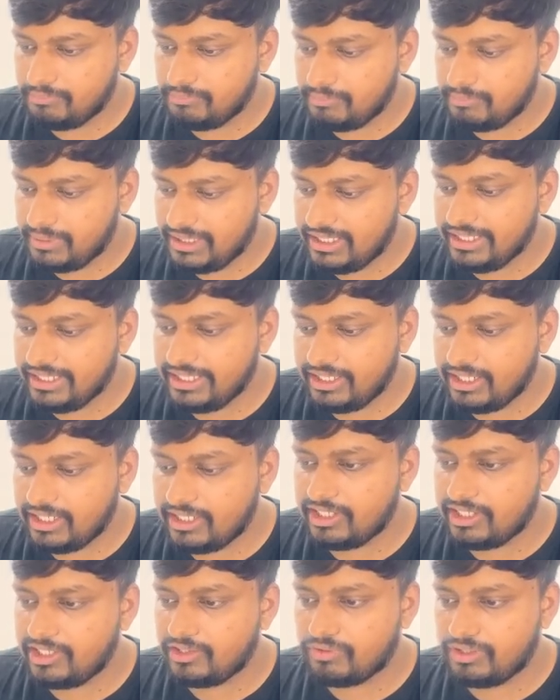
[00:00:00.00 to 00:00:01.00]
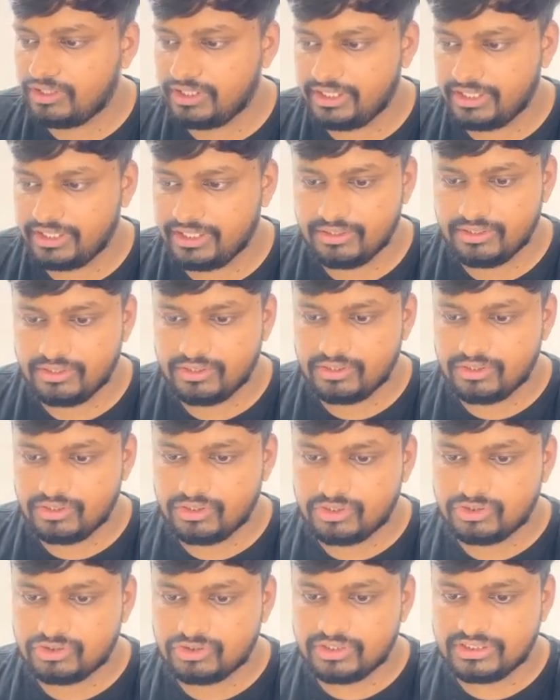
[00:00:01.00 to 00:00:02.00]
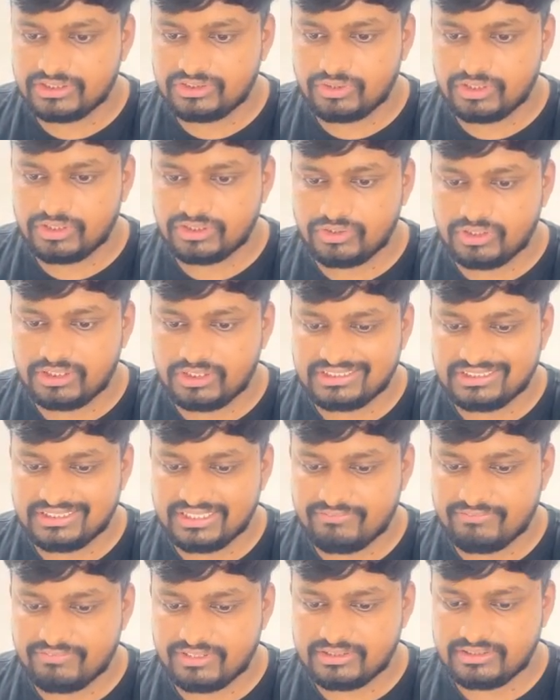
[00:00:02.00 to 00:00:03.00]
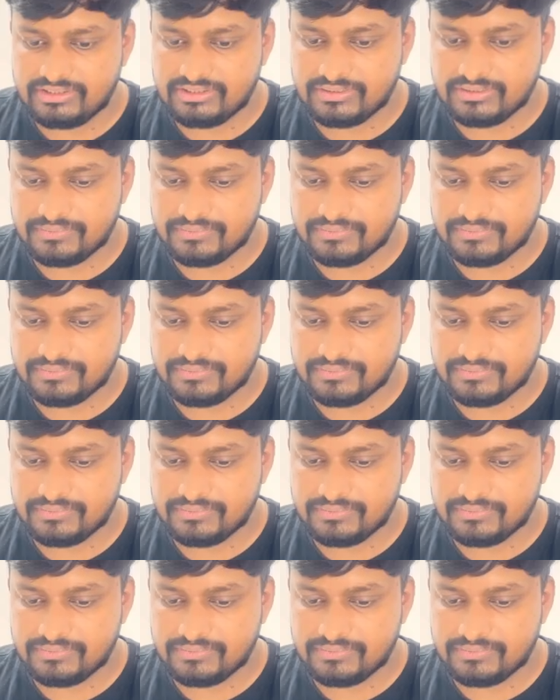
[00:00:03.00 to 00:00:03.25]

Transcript: building in 100 quantity. So as soon as you will save this